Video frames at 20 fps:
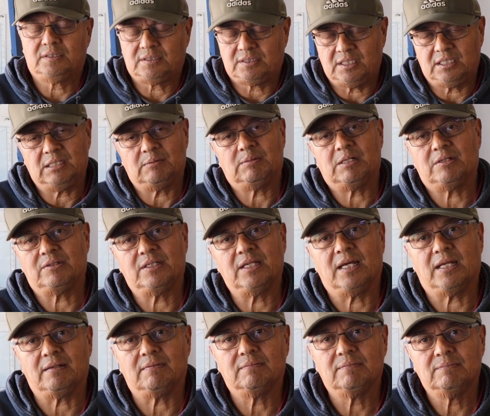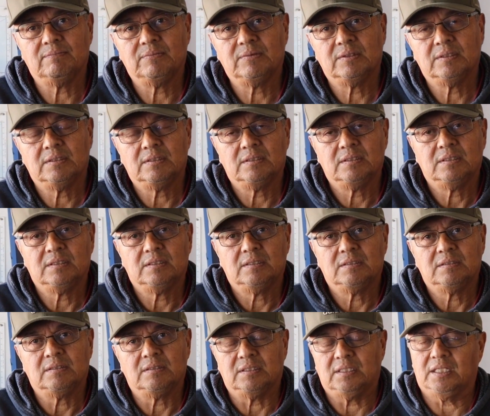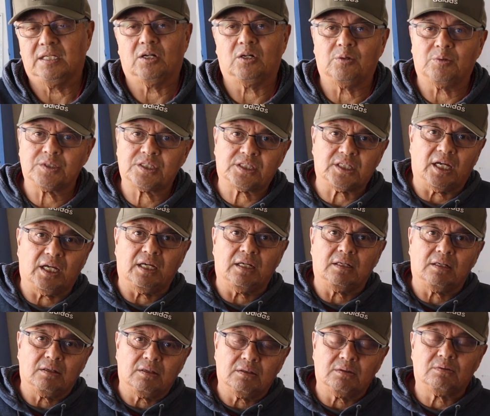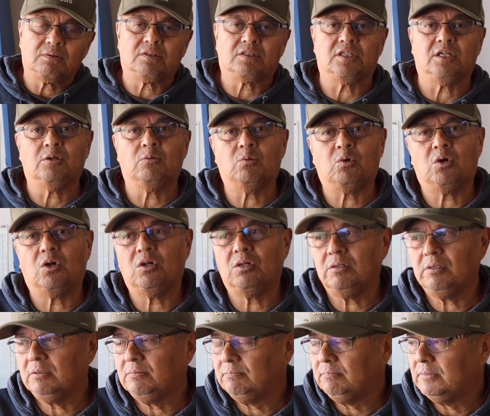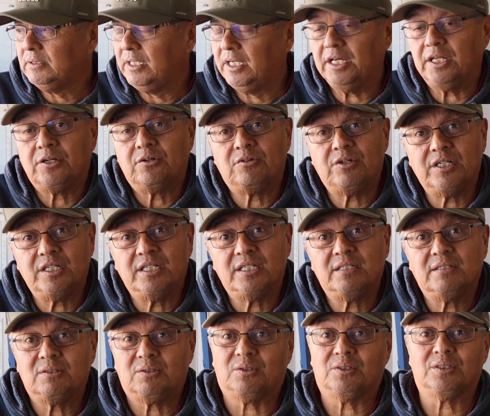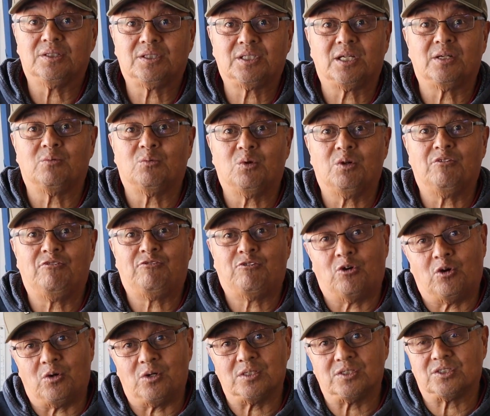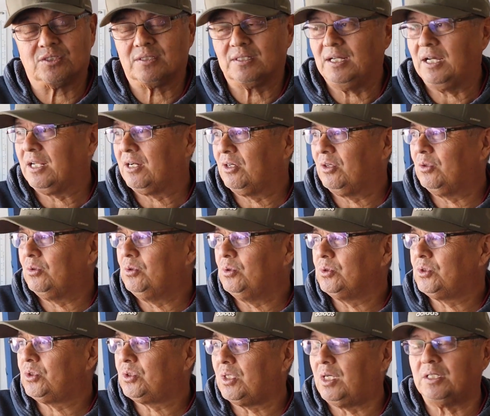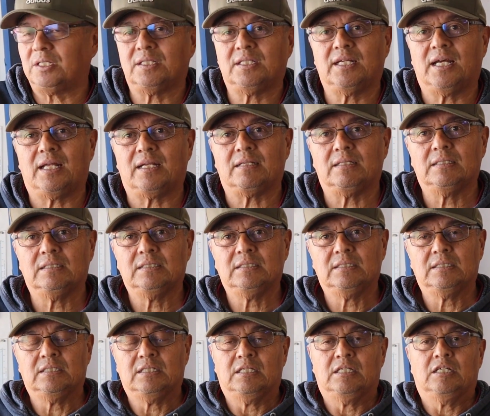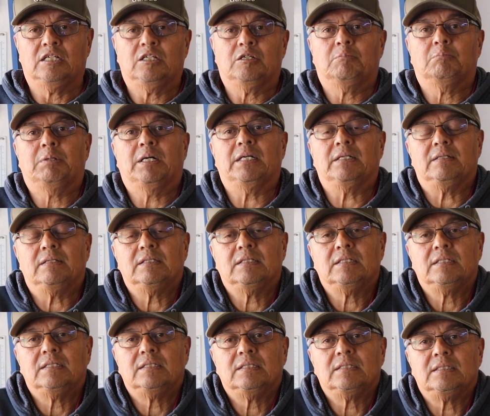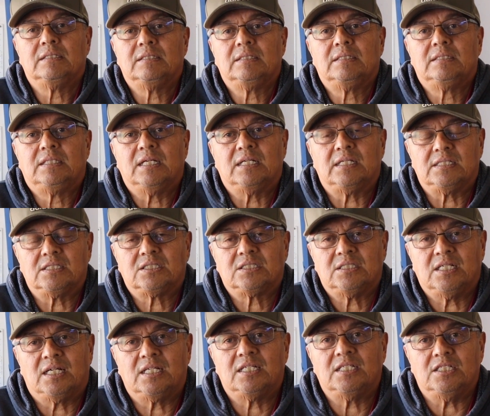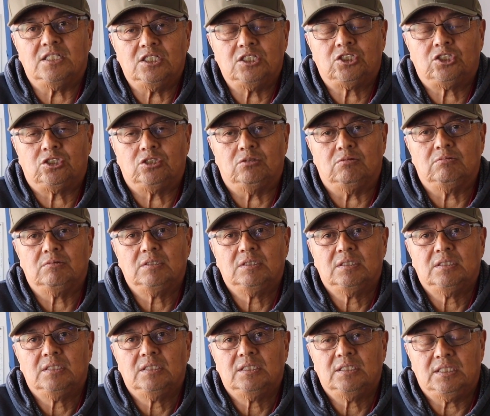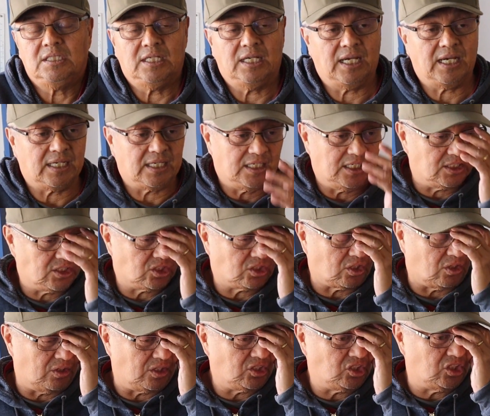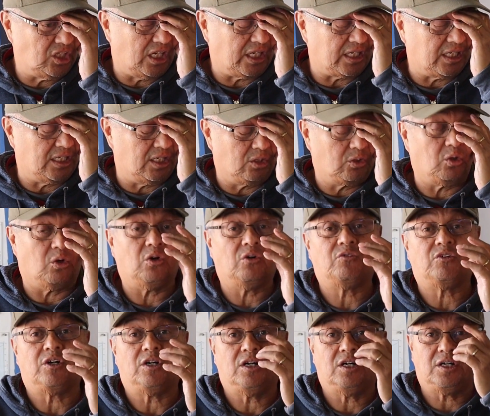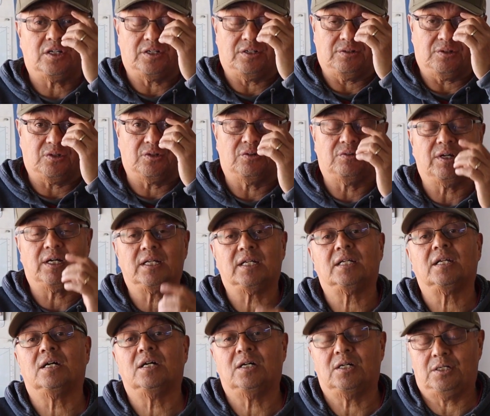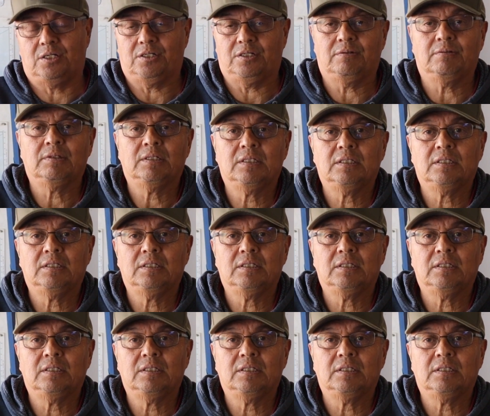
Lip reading: Think about that. They always say thin wall Henry or thin wall Fords. I don't know who started that, but that is not an issue. He had his sonic check and it'll go over 100 or right at 100.